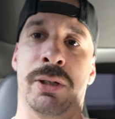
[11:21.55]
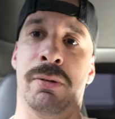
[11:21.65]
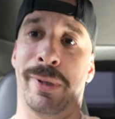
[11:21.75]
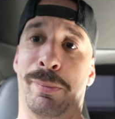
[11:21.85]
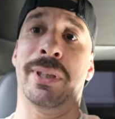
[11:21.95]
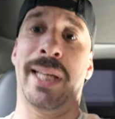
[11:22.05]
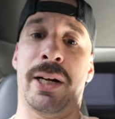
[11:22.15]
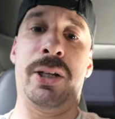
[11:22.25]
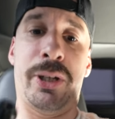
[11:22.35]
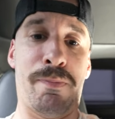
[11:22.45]
So I'm gonna put
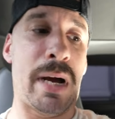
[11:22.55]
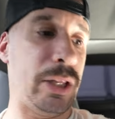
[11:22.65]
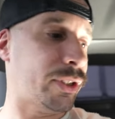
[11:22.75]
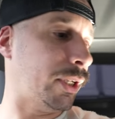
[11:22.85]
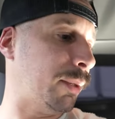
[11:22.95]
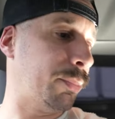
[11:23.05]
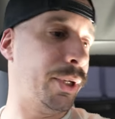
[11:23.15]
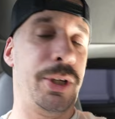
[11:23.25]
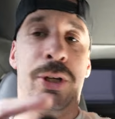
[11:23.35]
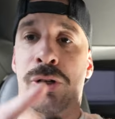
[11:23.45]
that on there, mount it up,
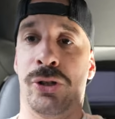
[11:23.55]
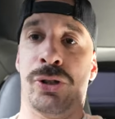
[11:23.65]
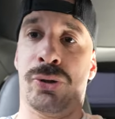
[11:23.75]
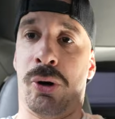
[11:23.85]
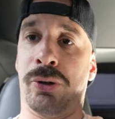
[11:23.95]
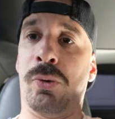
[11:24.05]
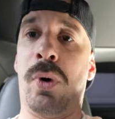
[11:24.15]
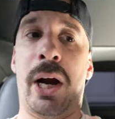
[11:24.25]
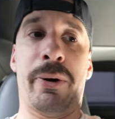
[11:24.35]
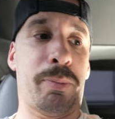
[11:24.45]
start the
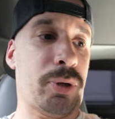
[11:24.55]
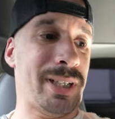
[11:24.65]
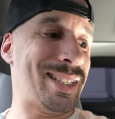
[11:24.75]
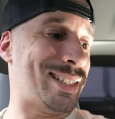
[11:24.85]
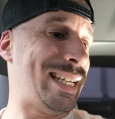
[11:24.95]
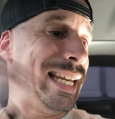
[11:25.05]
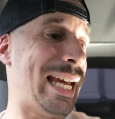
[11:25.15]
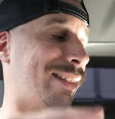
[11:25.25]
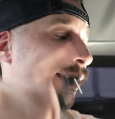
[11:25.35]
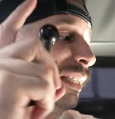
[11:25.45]
wiring process to
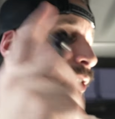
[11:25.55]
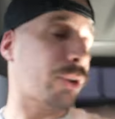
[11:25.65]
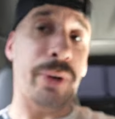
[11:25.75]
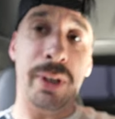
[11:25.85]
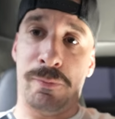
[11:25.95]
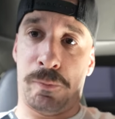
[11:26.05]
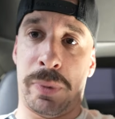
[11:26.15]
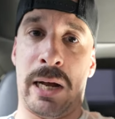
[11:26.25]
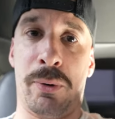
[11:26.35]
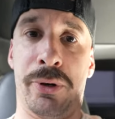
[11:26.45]
get the screen
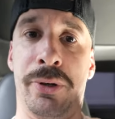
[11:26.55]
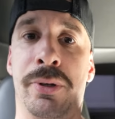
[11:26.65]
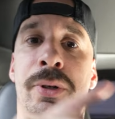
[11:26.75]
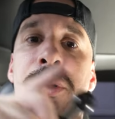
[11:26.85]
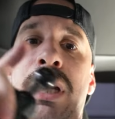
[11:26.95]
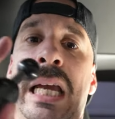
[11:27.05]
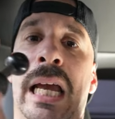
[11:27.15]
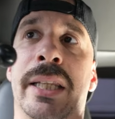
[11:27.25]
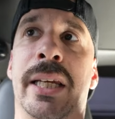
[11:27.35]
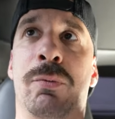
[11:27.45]
powered,
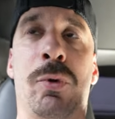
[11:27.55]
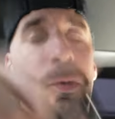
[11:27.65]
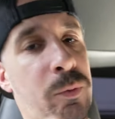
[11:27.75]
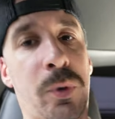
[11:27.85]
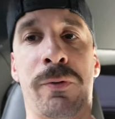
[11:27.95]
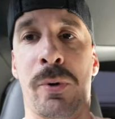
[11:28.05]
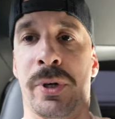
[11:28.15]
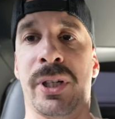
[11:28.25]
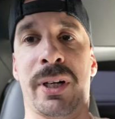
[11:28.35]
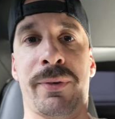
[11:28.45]
and then we'll
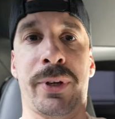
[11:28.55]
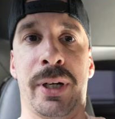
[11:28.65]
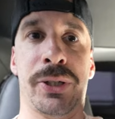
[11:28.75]
focus on everything